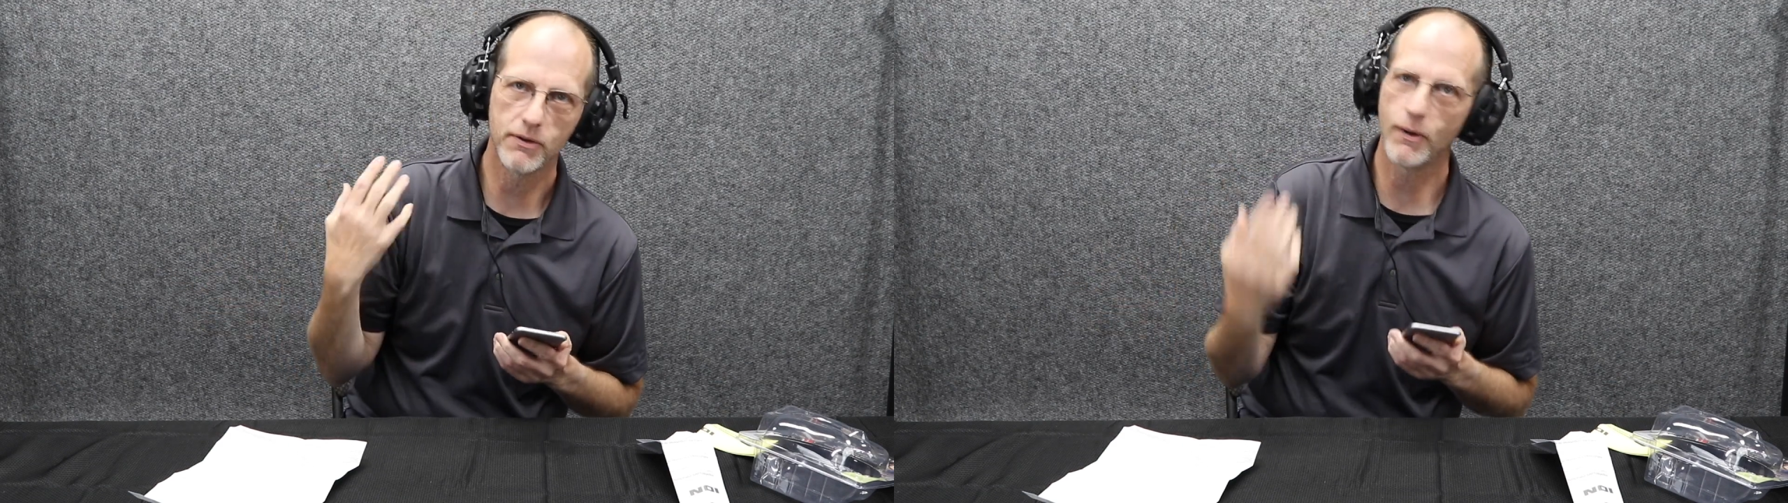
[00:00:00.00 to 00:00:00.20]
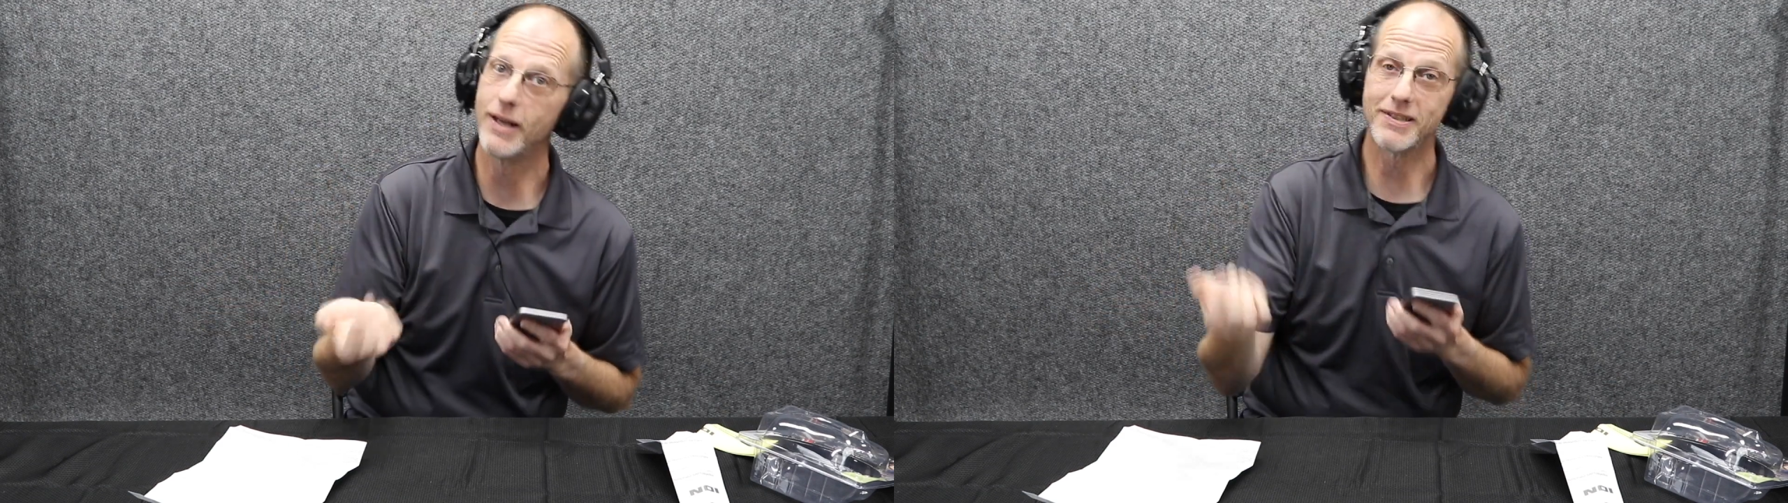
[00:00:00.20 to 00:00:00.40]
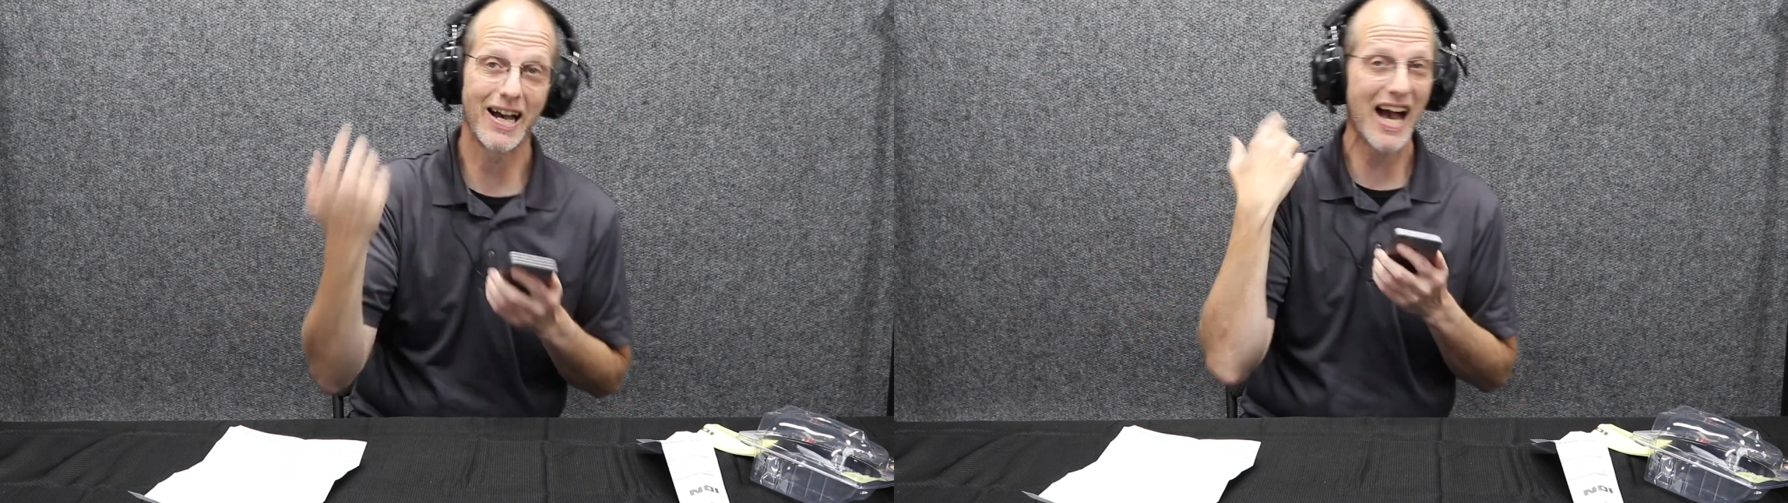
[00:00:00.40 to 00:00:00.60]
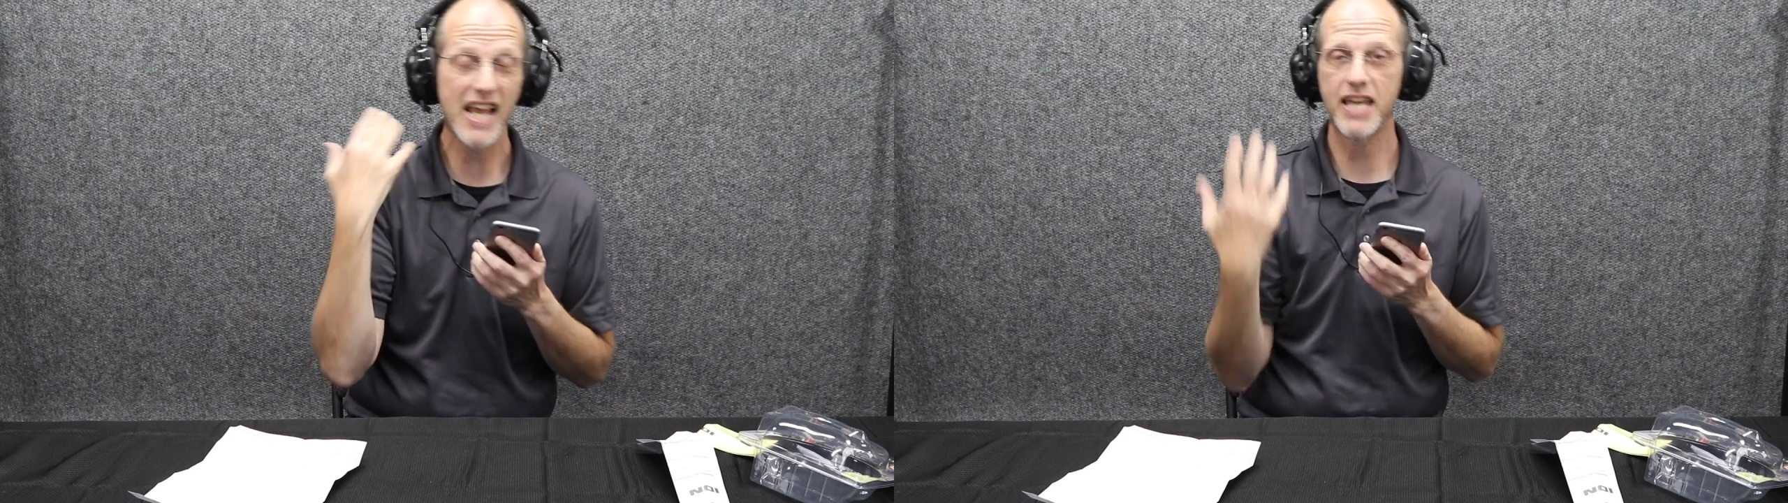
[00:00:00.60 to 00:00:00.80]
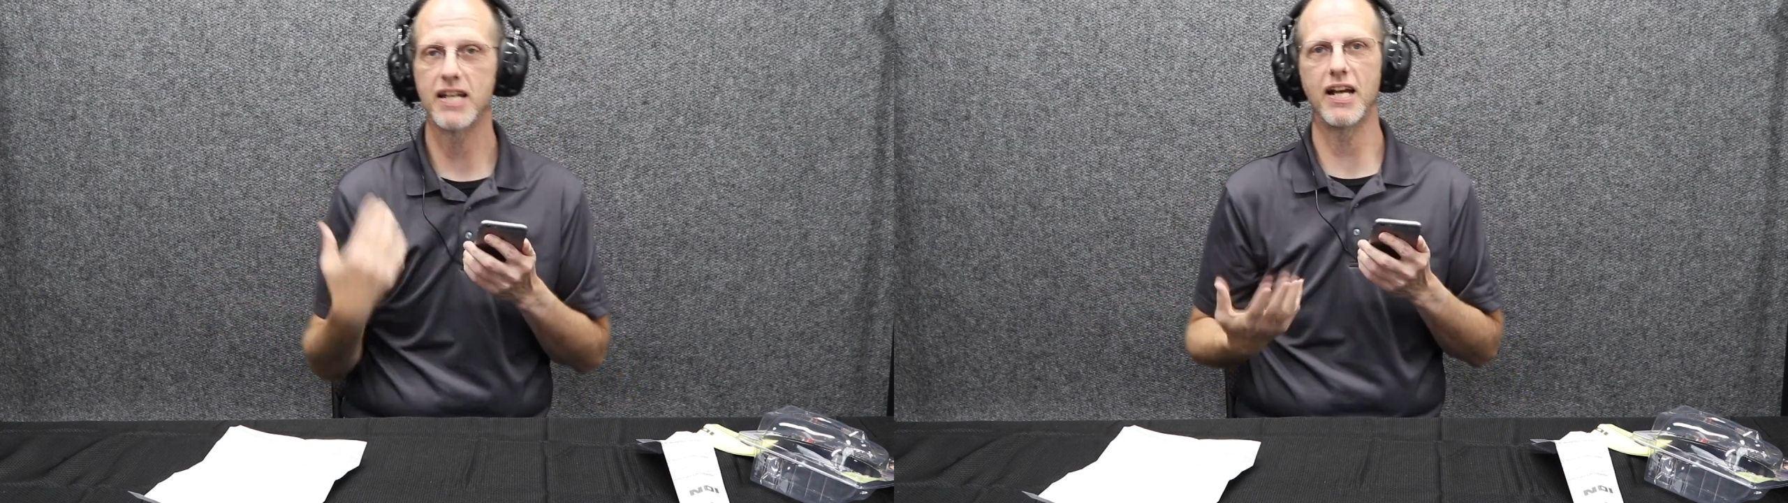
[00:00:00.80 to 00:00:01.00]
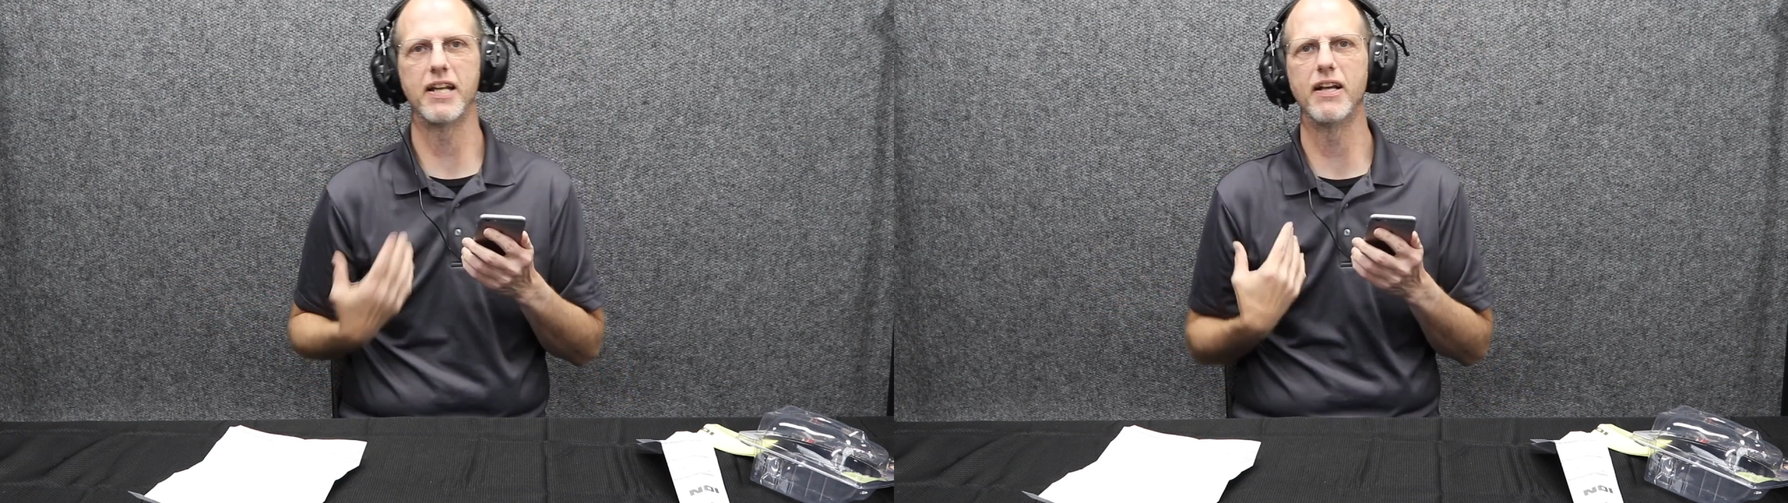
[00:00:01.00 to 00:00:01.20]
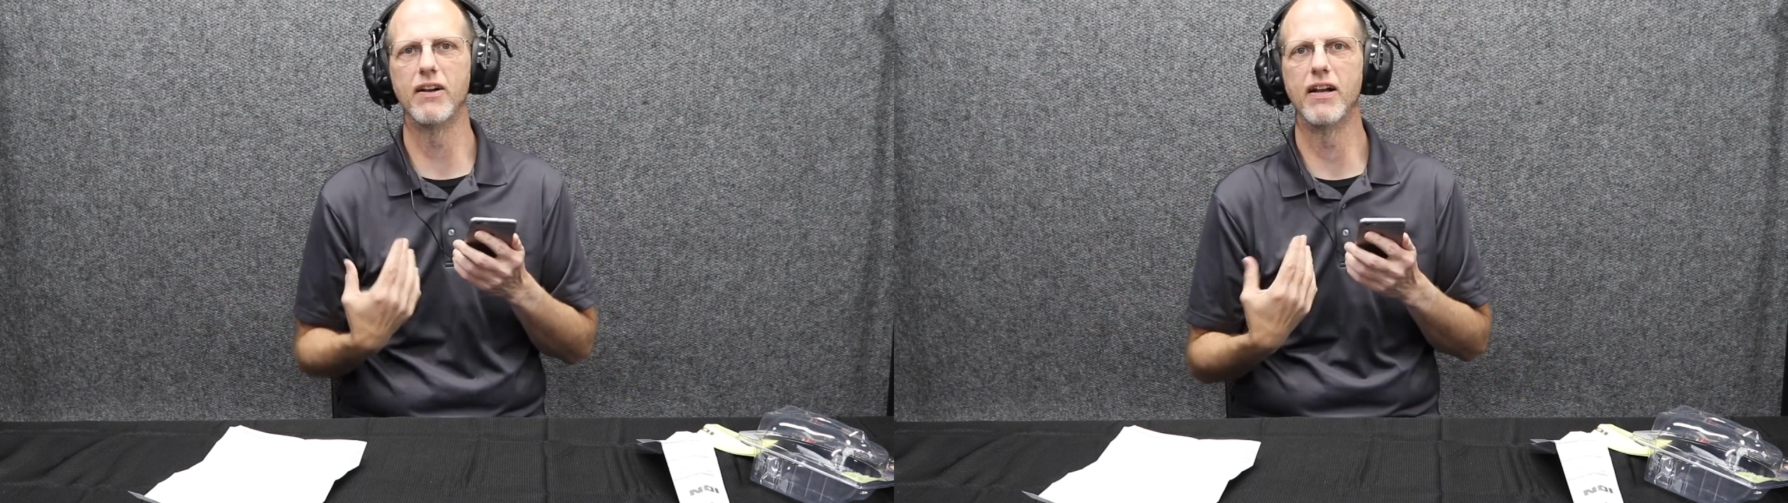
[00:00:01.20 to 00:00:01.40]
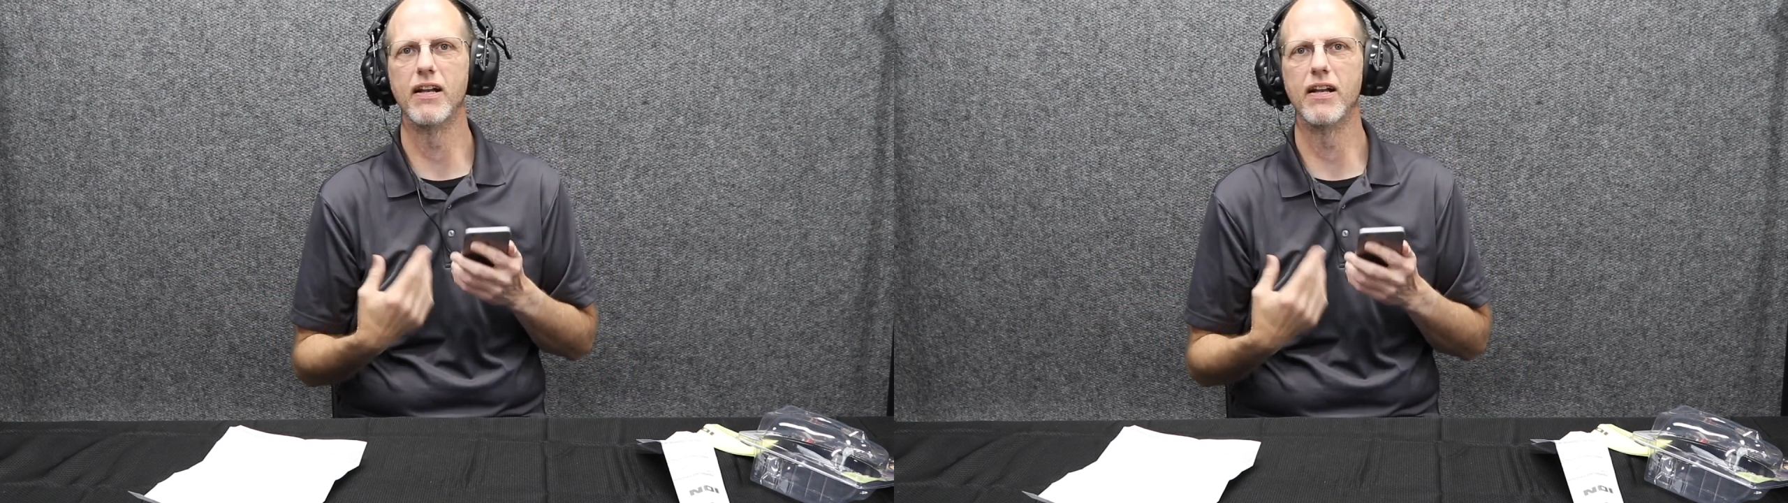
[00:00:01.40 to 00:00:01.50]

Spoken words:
noise, I cannot hear it.